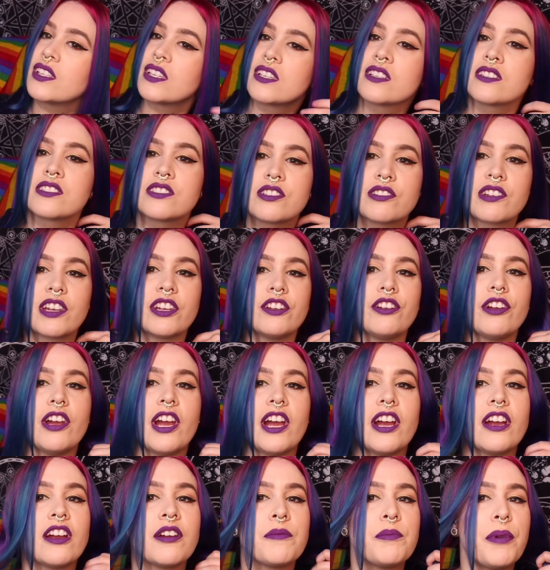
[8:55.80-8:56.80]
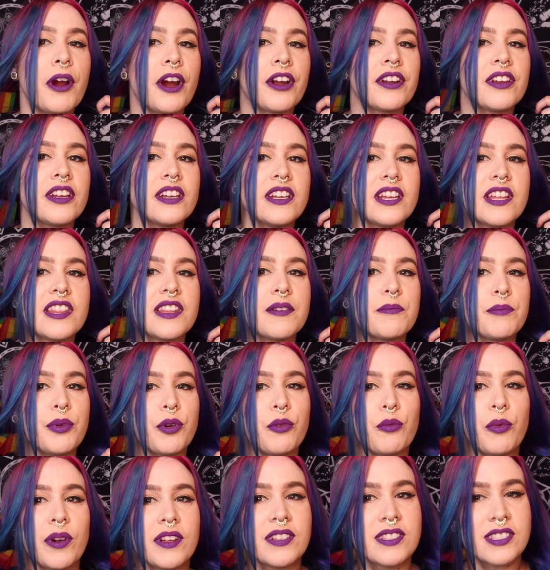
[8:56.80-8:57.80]
So get your hair parted and then put
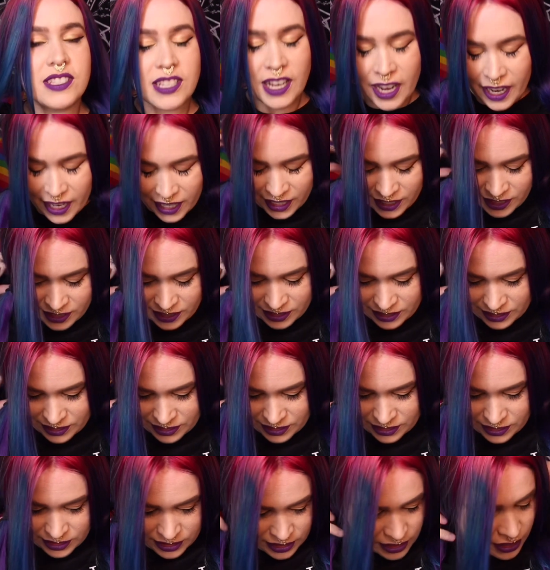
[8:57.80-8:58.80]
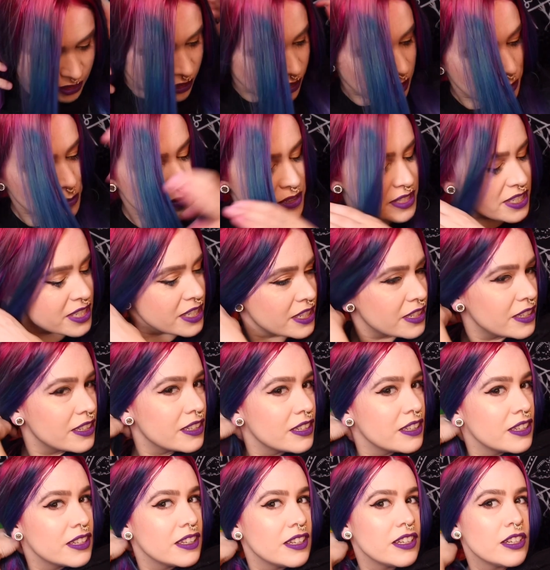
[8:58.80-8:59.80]
one side, oh, I missed it.
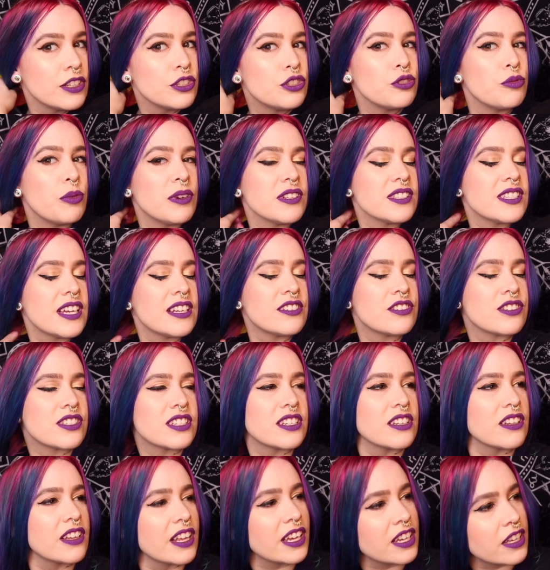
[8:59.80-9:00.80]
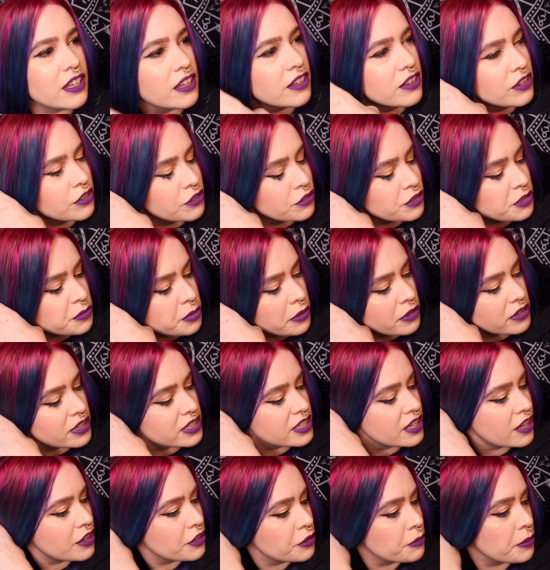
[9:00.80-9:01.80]
Do one side just in like a loose
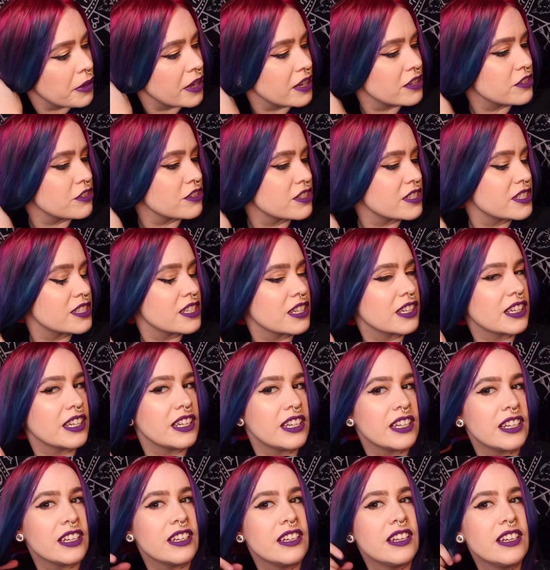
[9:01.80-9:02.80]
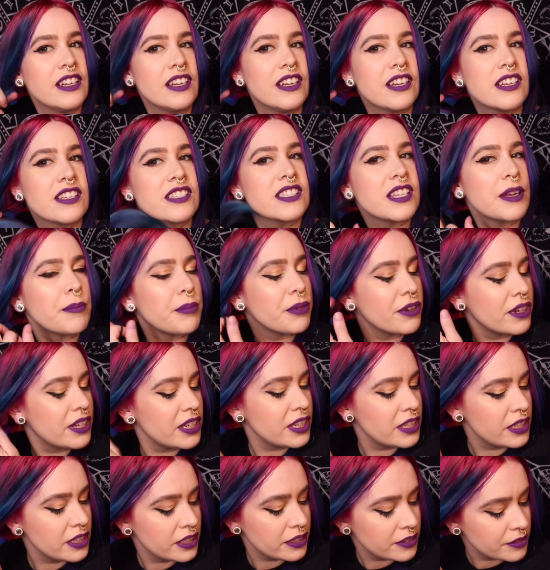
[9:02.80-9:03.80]
ponytail or bun just to get it
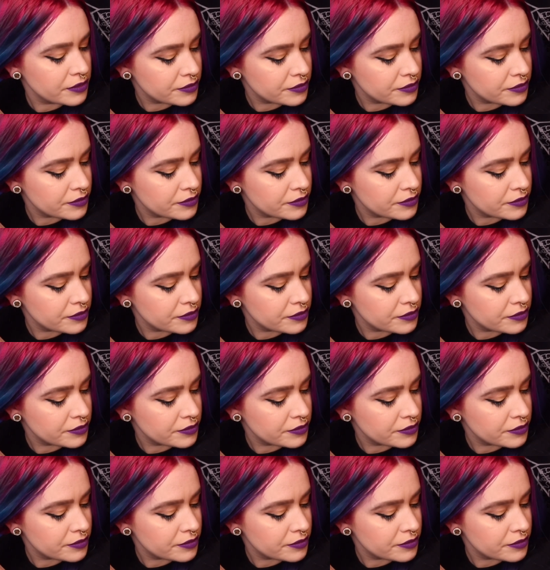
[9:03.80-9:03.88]
separated.